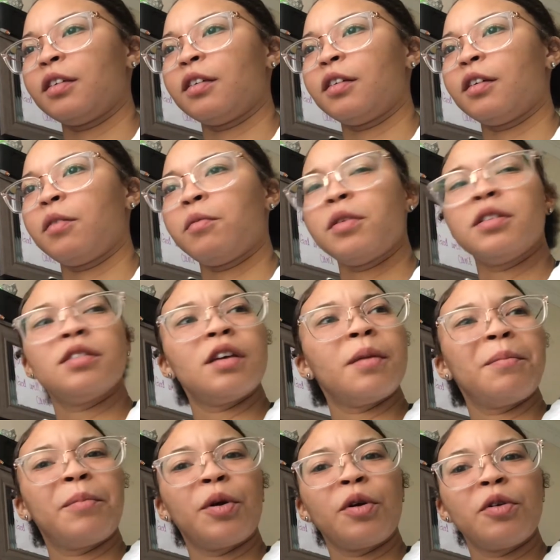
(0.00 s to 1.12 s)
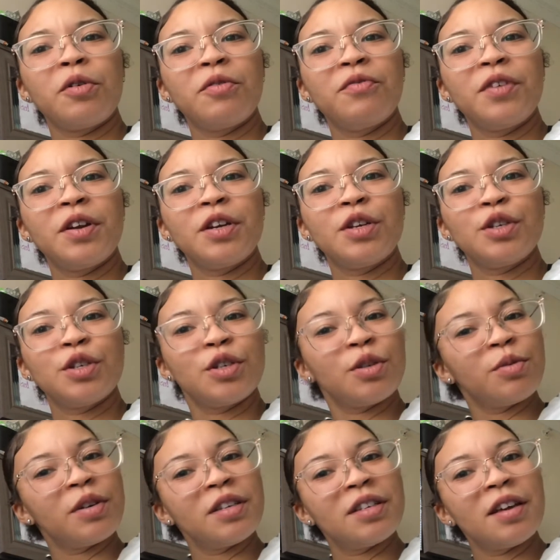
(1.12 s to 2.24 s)
what is that, pearl finish?
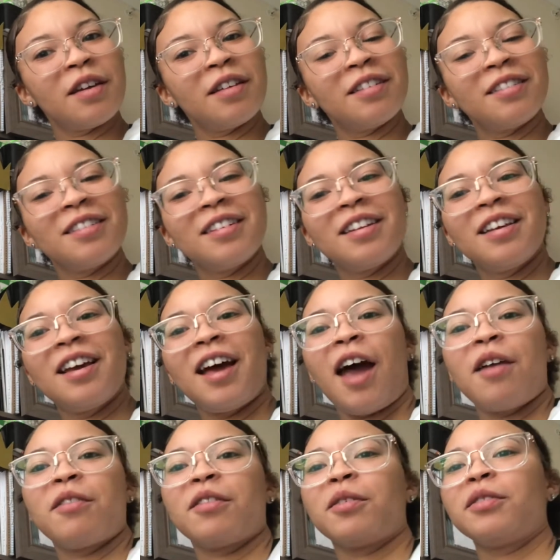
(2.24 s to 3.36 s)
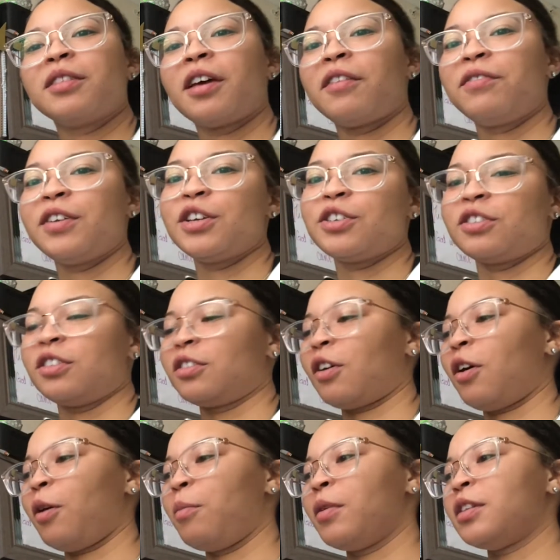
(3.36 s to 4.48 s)
What is that? I don't know what that finish is
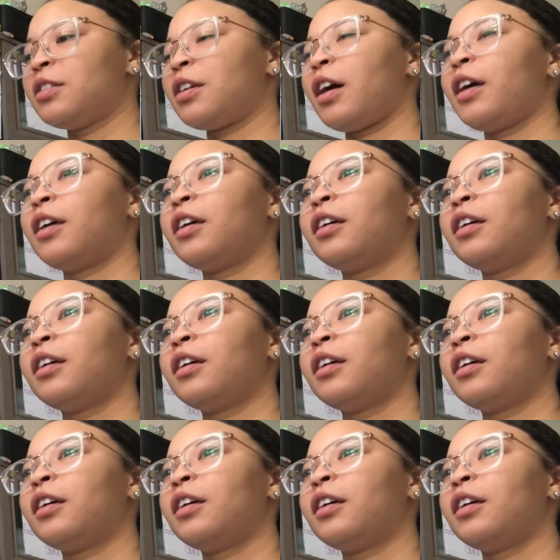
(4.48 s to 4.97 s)
called, but it's like,